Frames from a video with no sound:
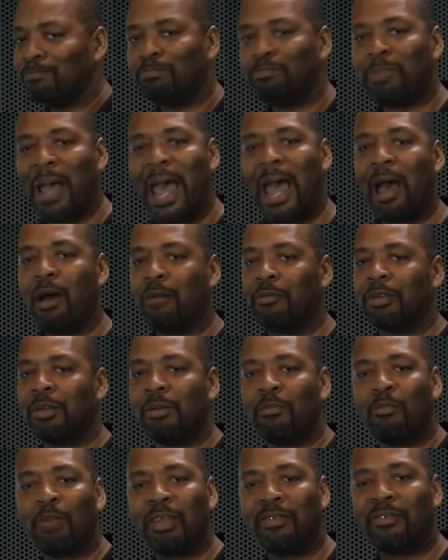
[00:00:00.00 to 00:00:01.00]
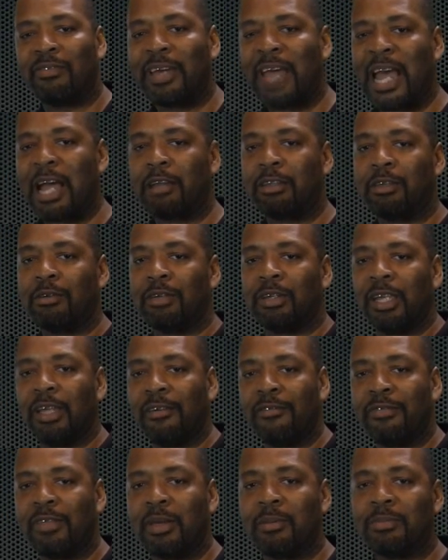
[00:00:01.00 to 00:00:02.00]
Pound them with value.
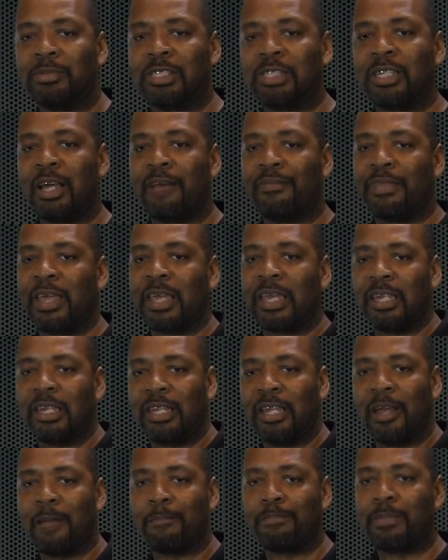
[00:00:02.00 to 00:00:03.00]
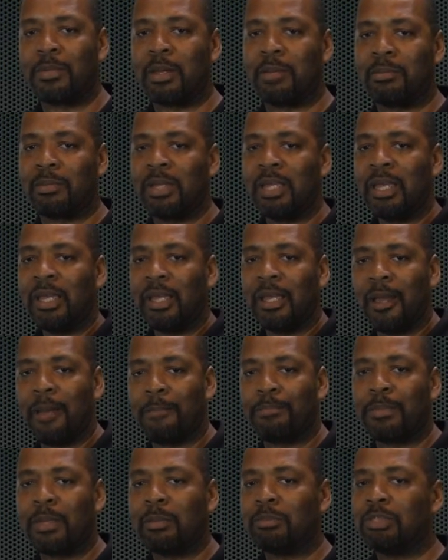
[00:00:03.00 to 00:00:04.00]
Give them stuff that can help
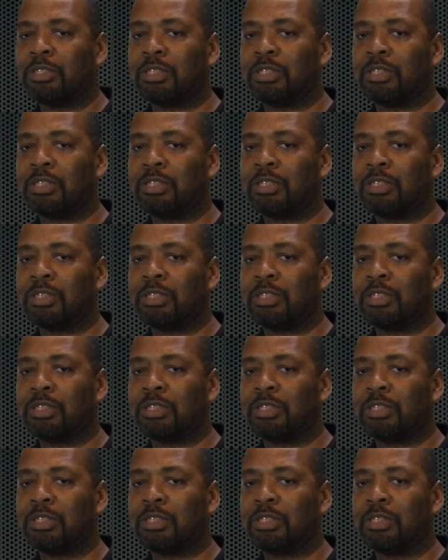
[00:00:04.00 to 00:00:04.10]
them